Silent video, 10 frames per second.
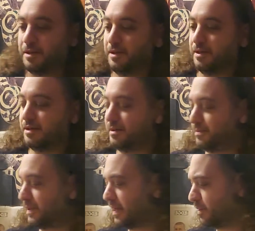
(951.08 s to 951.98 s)

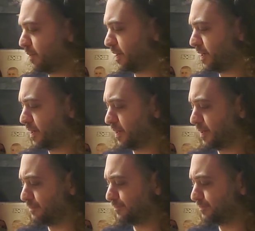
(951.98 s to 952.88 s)
But anyway,
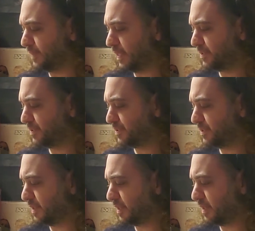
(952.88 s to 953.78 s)
yes,
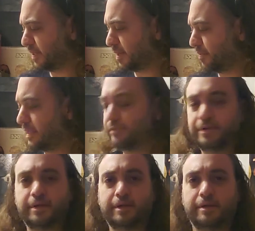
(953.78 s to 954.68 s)
I would
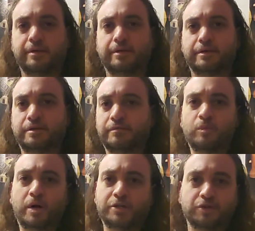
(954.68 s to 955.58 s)
definitely
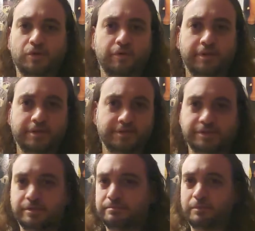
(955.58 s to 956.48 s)
rewatch all
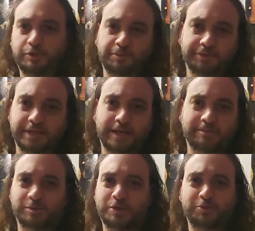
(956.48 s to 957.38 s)
these multiple
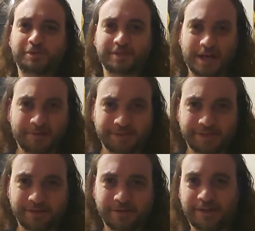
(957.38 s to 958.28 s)
times, watch them on
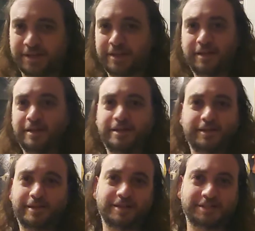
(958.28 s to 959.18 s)
commentary.
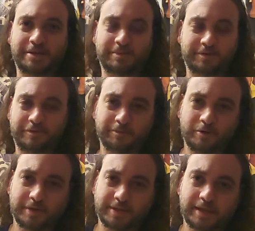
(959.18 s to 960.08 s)
Like I said, I'm not a film
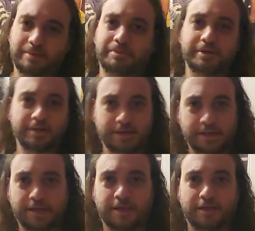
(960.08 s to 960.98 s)
nerd like that, but
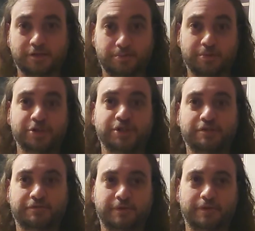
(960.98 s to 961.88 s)
to
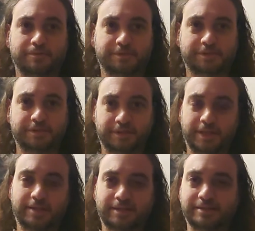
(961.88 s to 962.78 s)
appreciate films
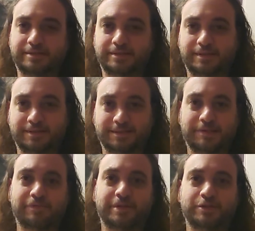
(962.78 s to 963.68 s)
like this is
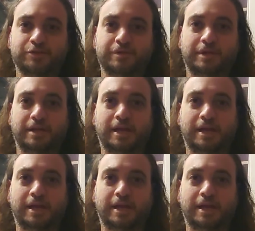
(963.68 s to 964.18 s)
definitely a treat,